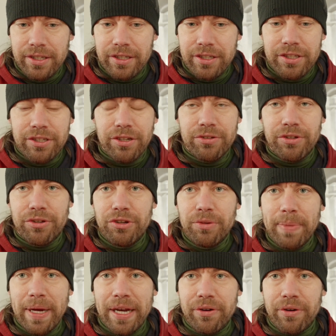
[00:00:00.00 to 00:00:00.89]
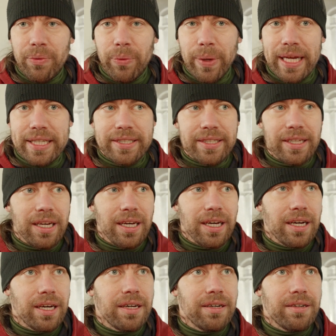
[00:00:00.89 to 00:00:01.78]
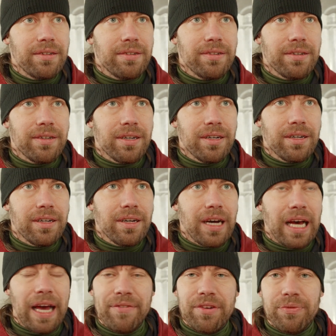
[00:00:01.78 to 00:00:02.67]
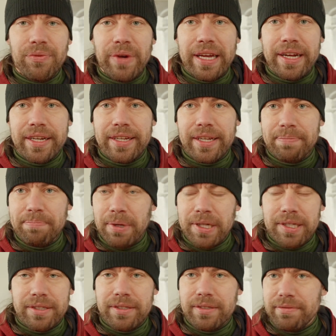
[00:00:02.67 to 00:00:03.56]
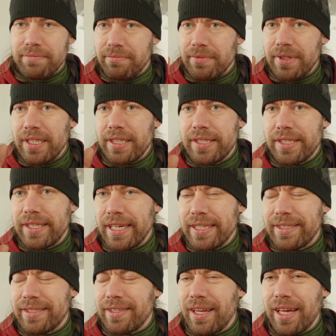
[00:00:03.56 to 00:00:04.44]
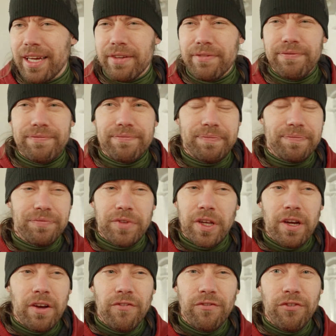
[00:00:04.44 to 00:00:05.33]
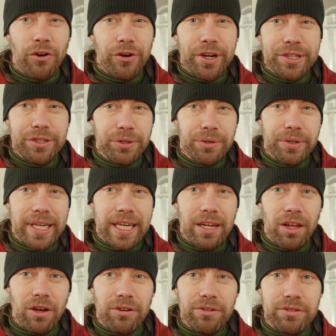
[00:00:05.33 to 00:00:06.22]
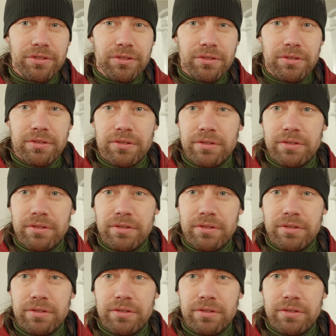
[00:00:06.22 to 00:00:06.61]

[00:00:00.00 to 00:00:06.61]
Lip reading: So the new battery weights, I haven't weighted it, but it says like 42 kilos.